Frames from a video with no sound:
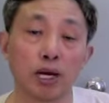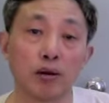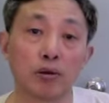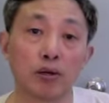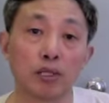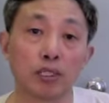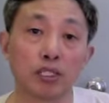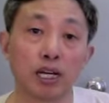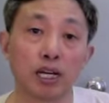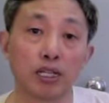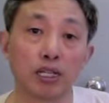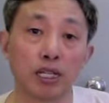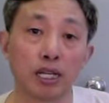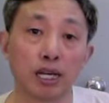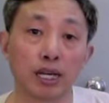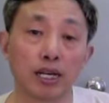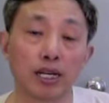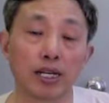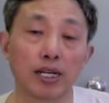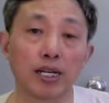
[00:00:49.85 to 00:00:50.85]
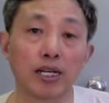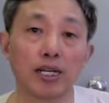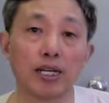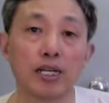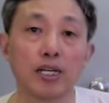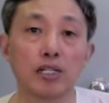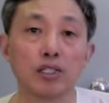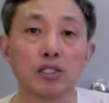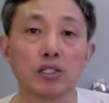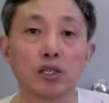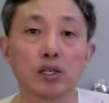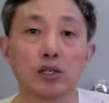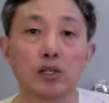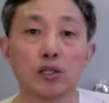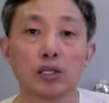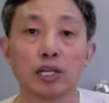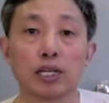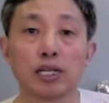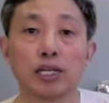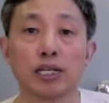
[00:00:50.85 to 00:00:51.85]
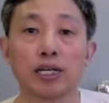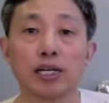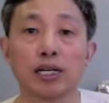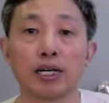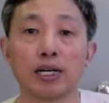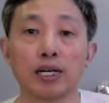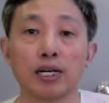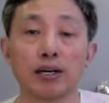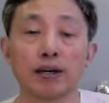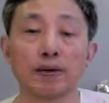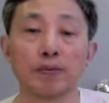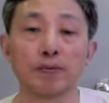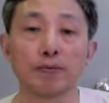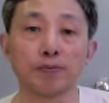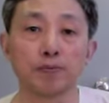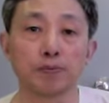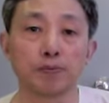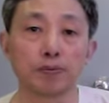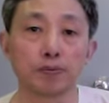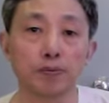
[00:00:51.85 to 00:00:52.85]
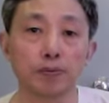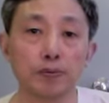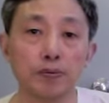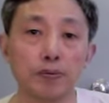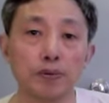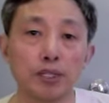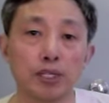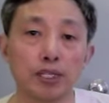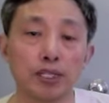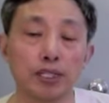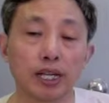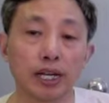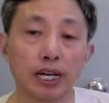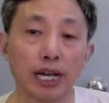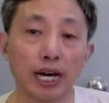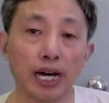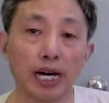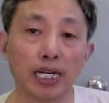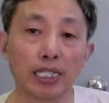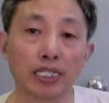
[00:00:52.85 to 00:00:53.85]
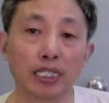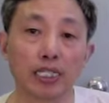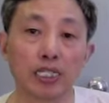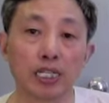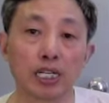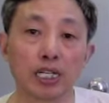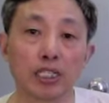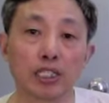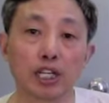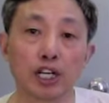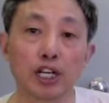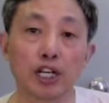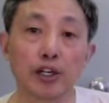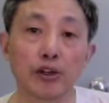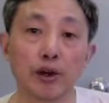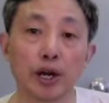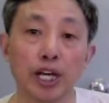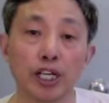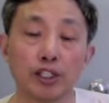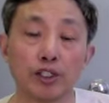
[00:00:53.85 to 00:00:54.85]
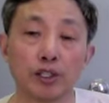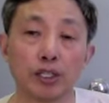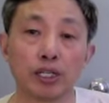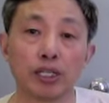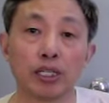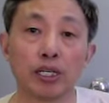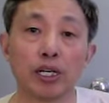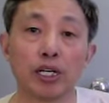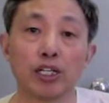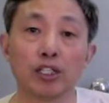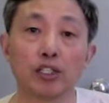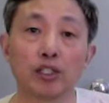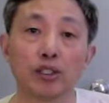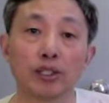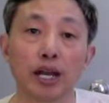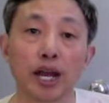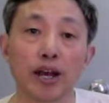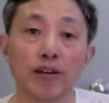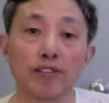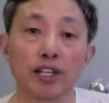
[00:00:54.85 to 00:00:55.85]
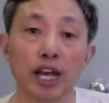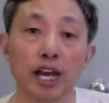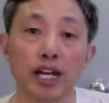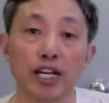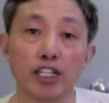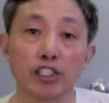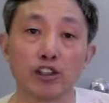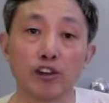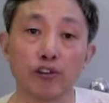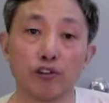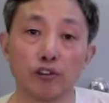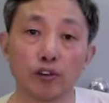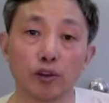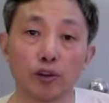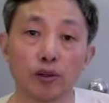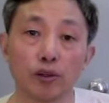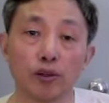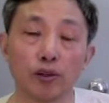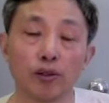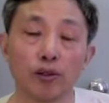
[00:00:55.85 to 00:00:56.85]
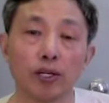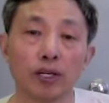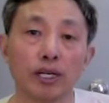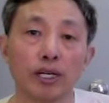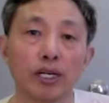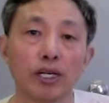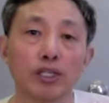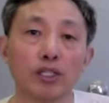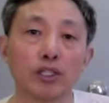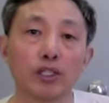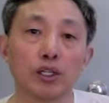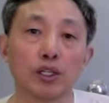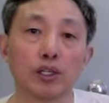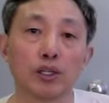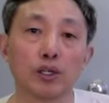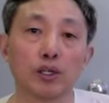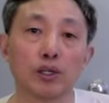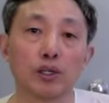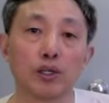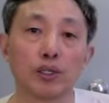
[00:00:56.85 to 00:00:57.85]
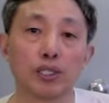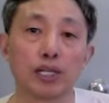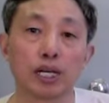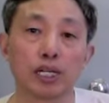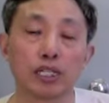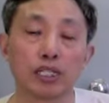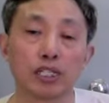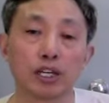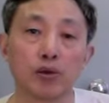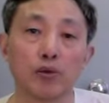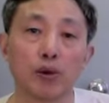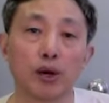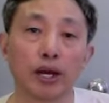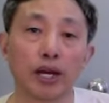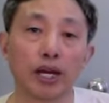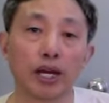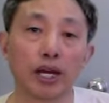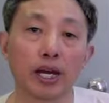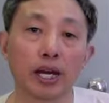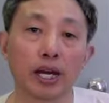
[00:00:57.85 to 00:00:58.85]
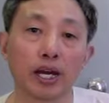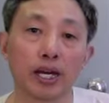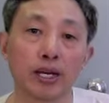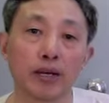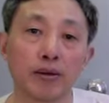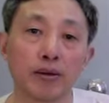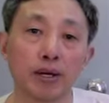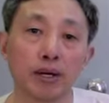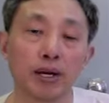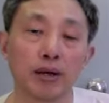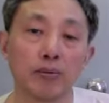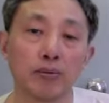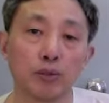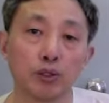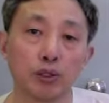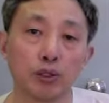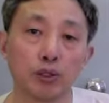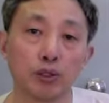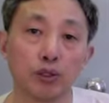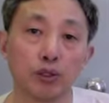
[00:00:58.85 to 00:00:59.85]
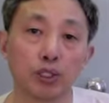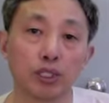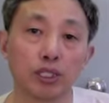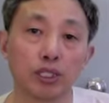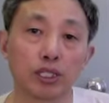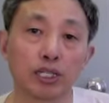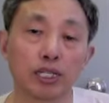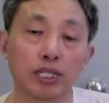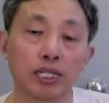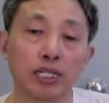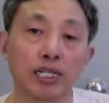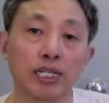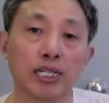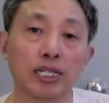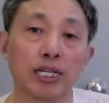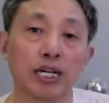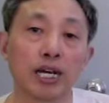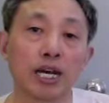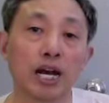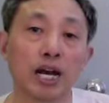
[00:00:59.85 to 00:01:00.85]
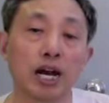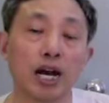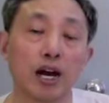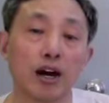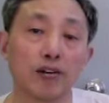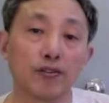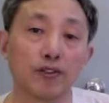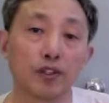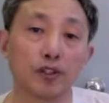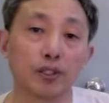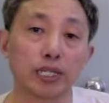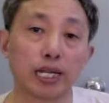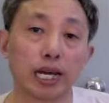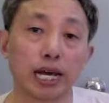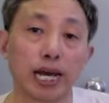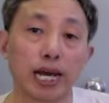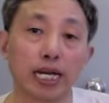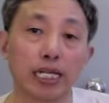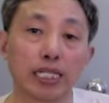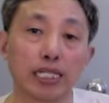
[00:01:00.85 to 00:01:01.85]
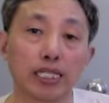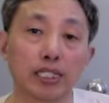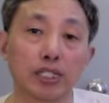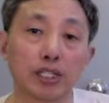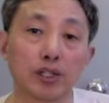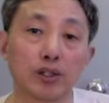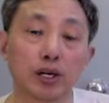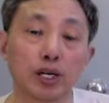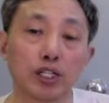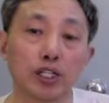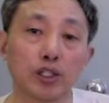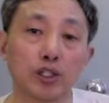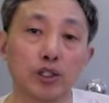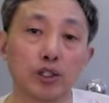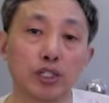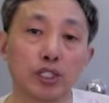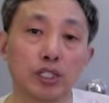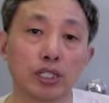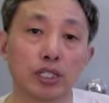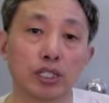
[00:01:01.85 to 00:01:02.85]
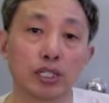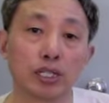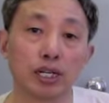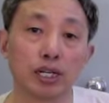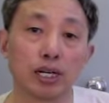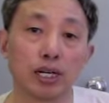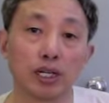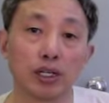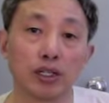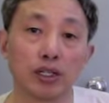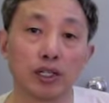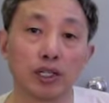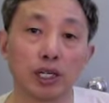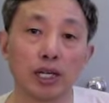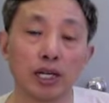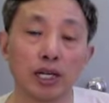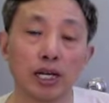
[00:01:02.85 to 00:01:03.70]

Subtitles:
what I think. So then the lines is continuation, so they have the energy flow. So that's the way I produce. After that, so I use color